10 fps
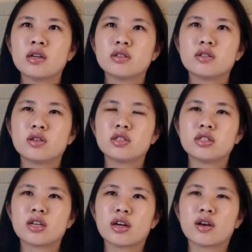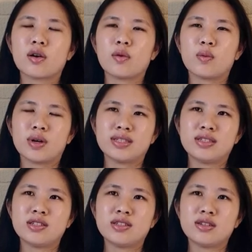So she's like, What
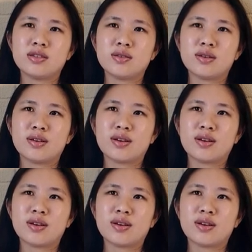did you do?